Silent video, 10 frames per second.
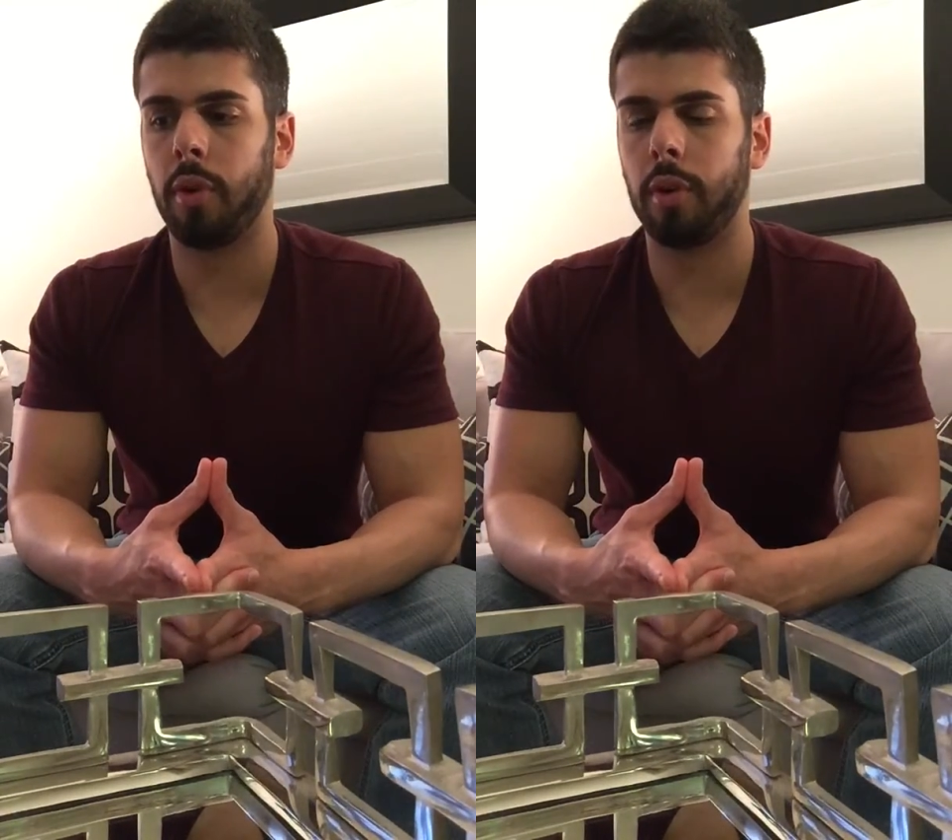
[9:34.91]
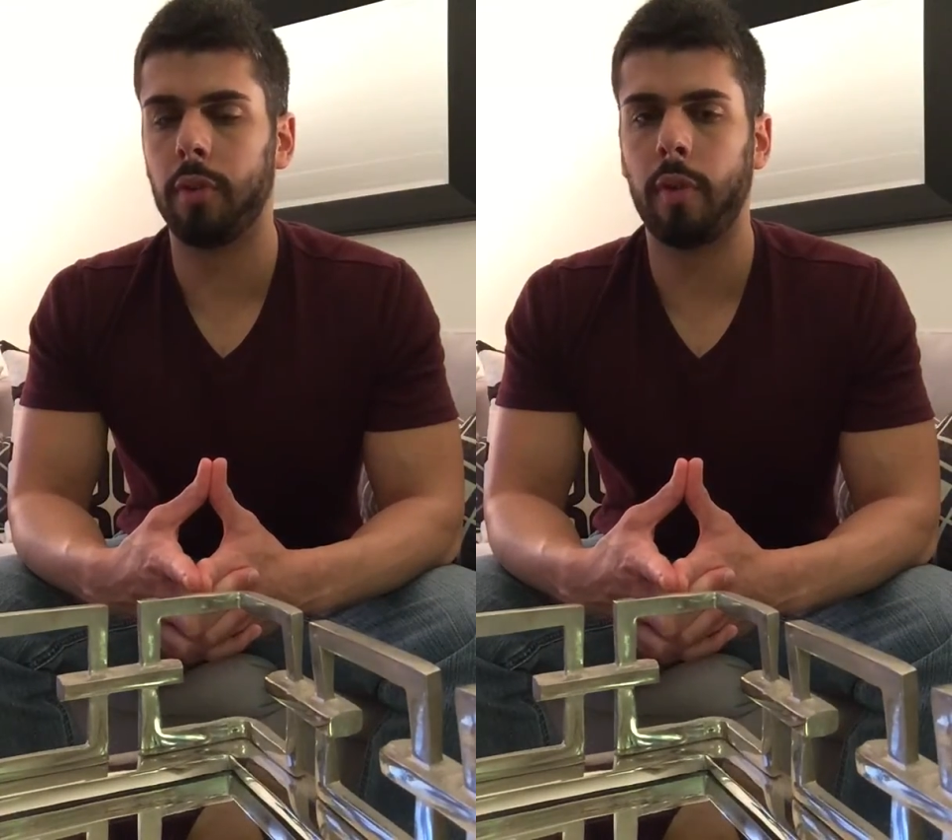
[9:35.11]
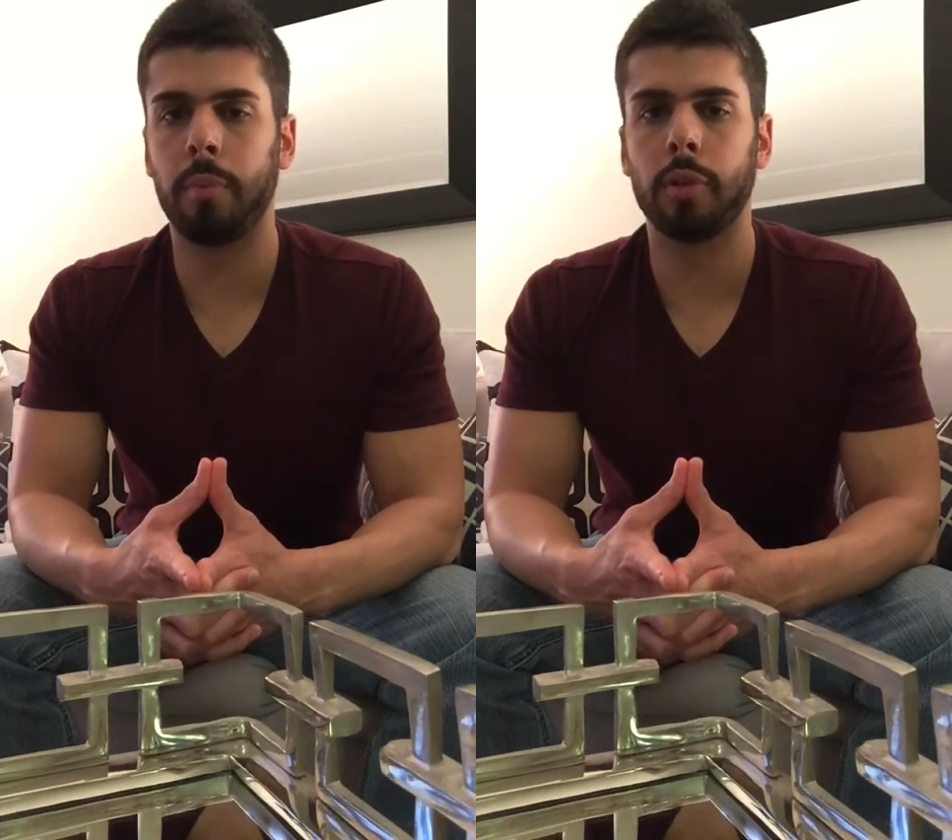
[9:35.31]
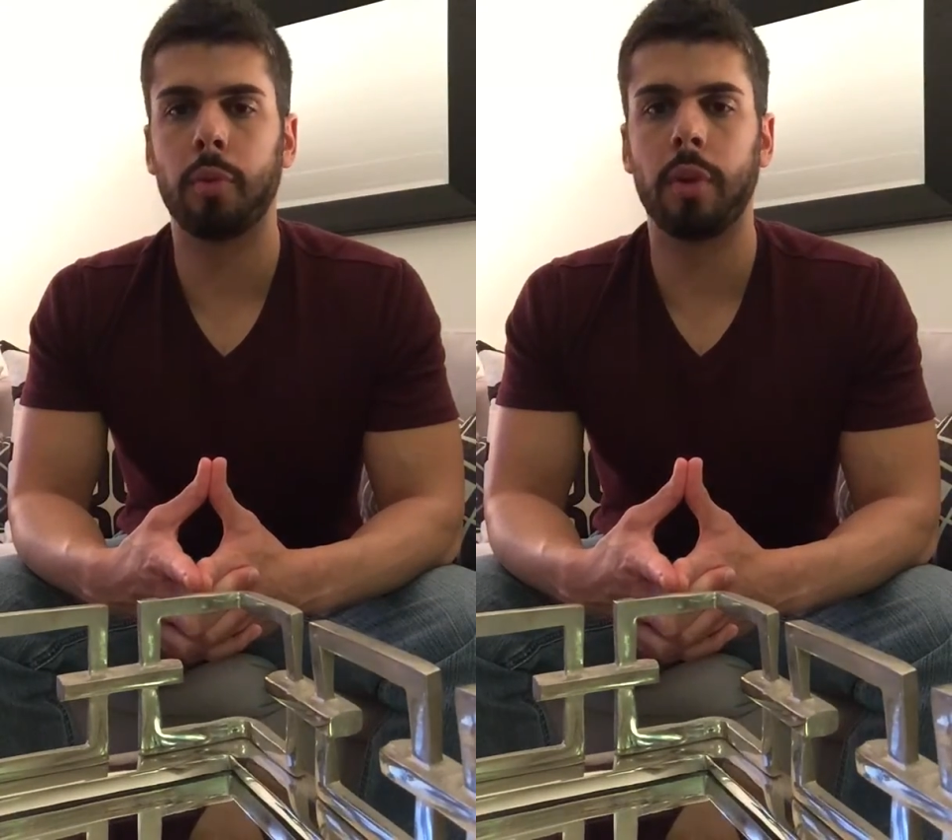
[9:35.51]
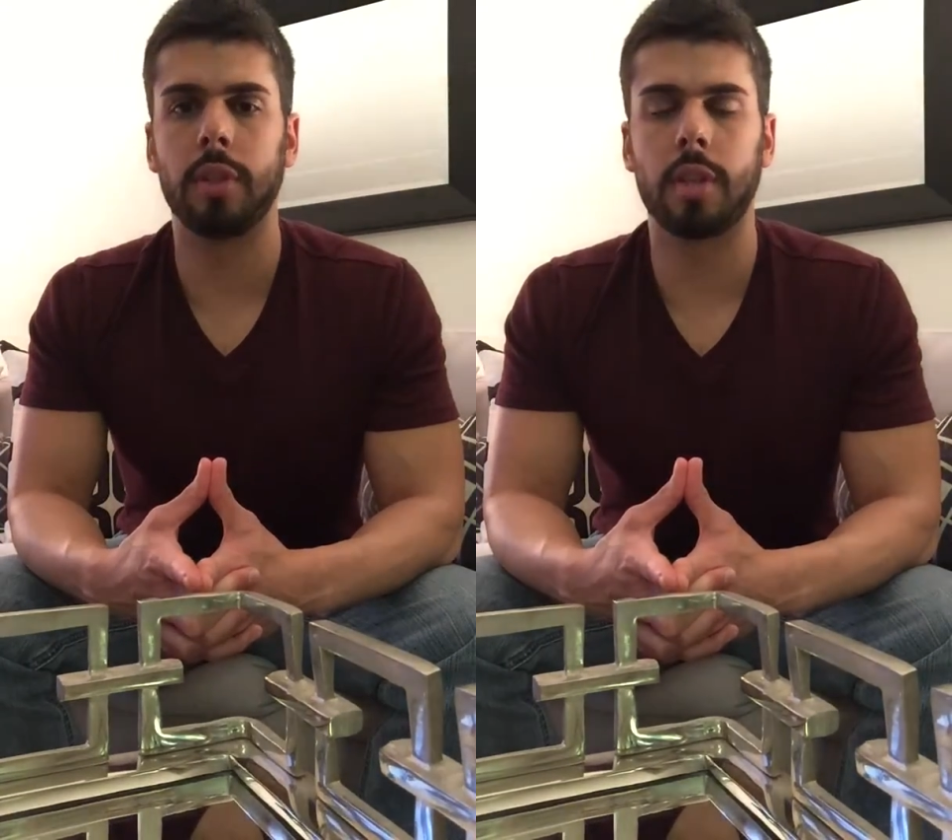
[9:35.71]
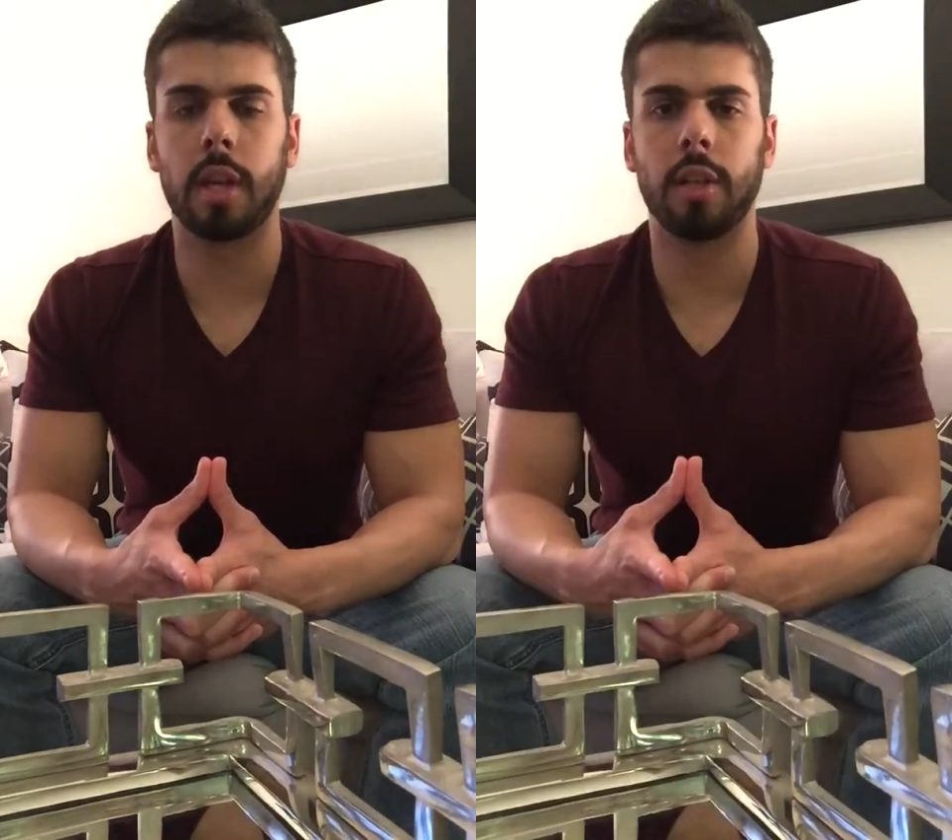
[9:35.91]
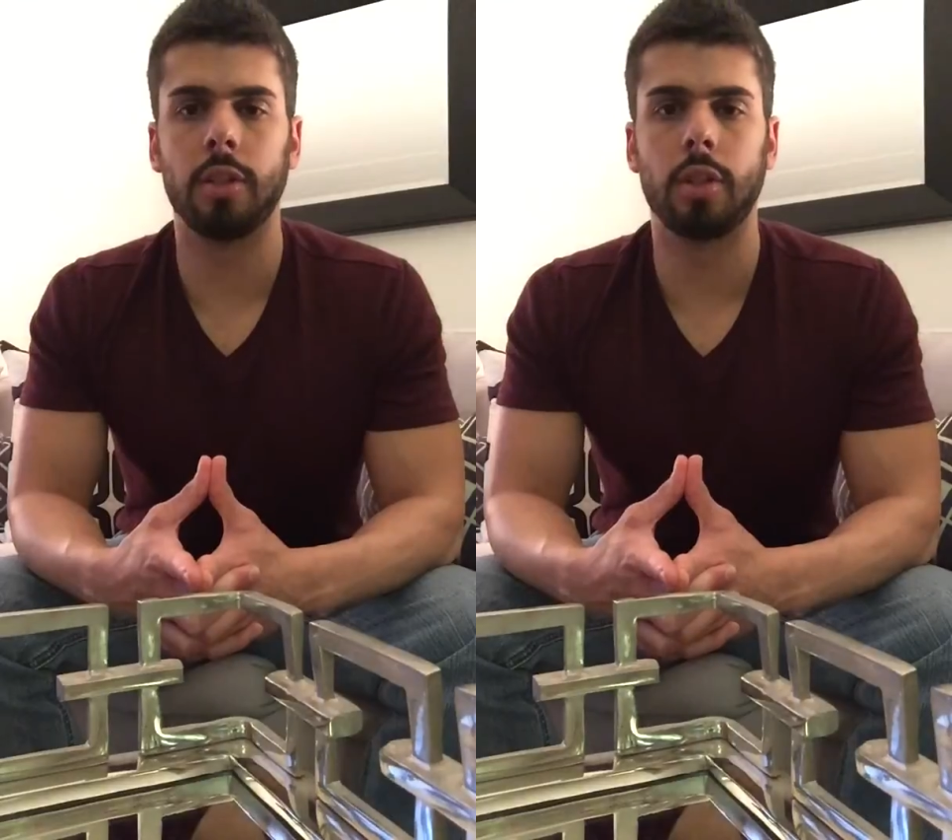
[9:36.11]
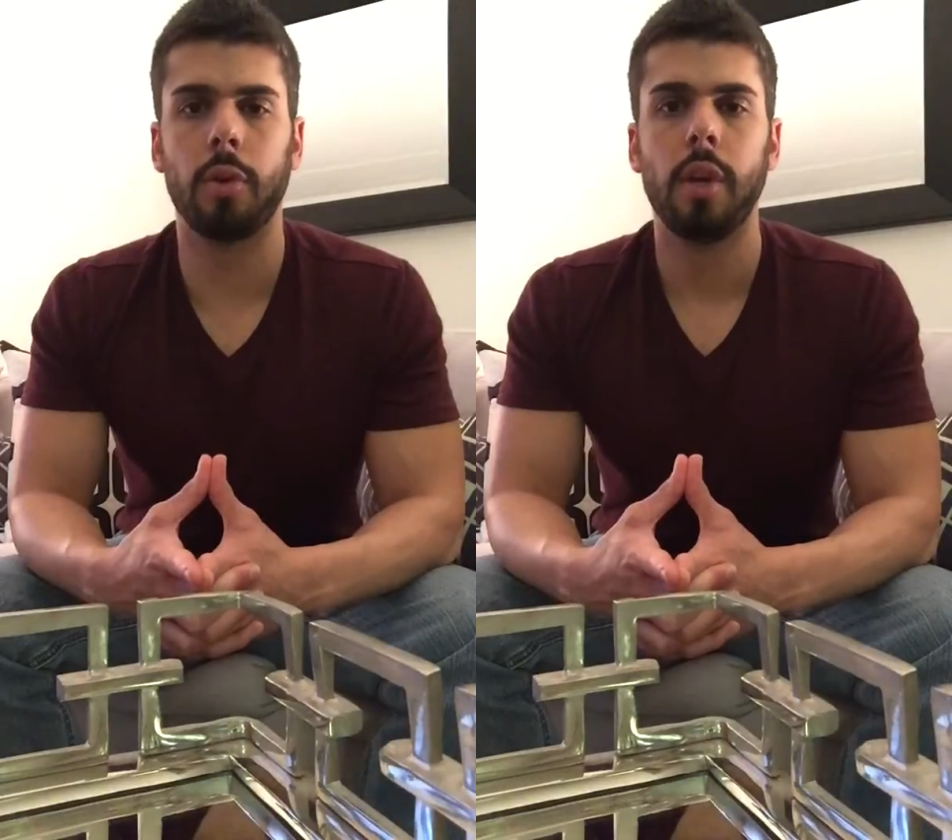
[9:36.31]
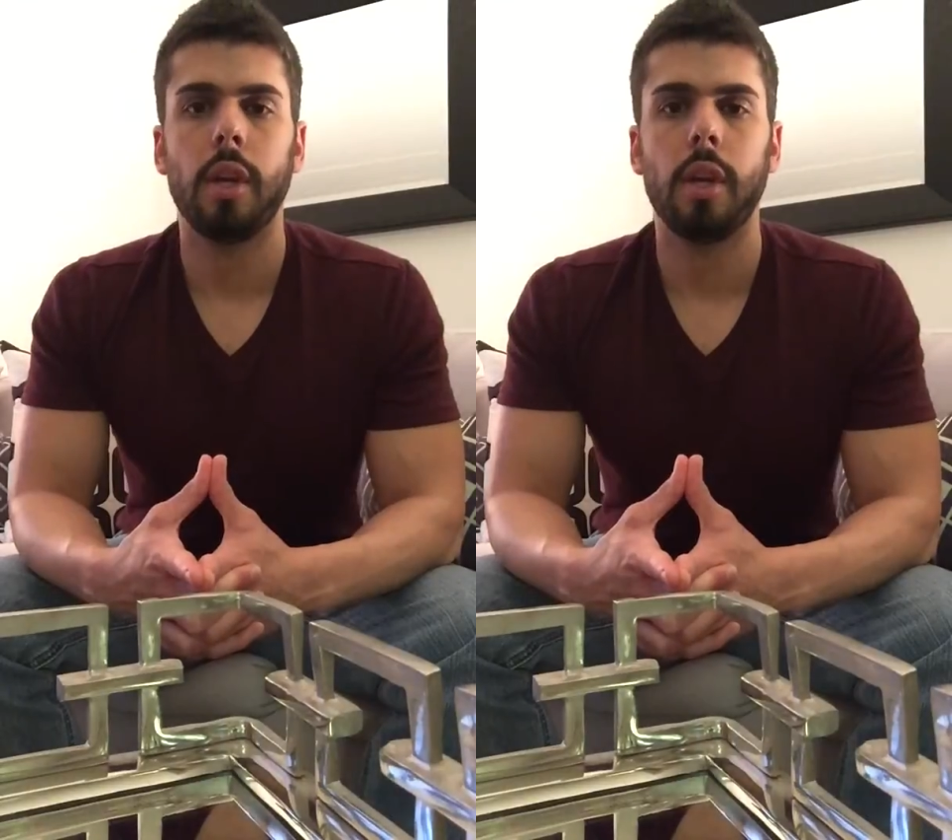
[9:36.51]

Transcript: on November 22nd. So